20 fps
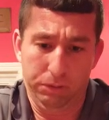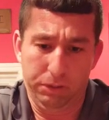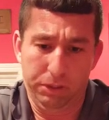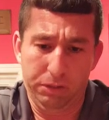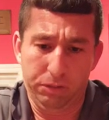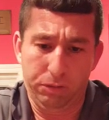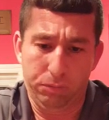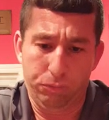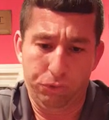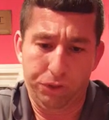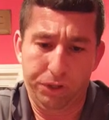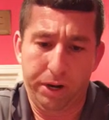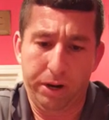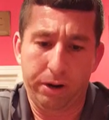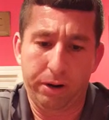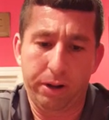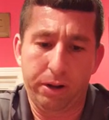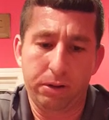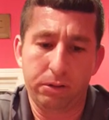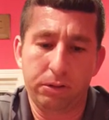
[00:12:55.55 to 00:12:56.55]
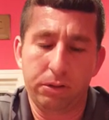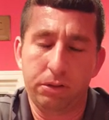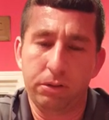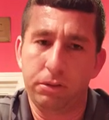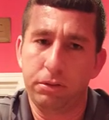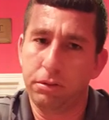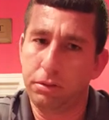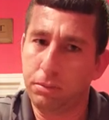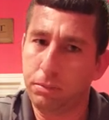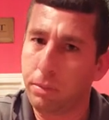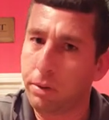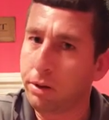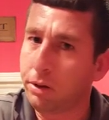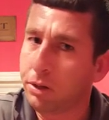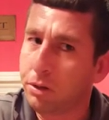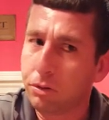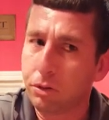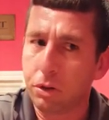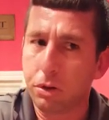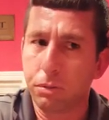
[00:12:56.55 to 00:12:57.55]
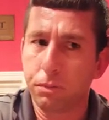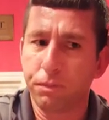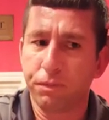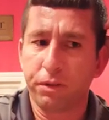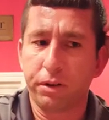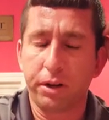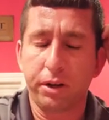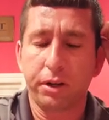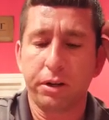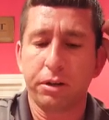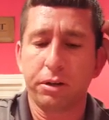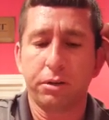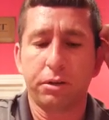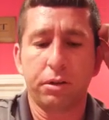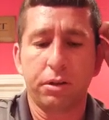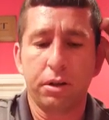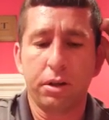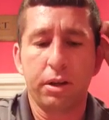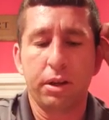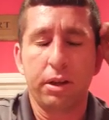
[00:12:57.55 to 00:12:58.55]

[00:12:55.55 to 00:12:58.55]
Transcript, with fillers: give some shout outs to some of my YouTube friends.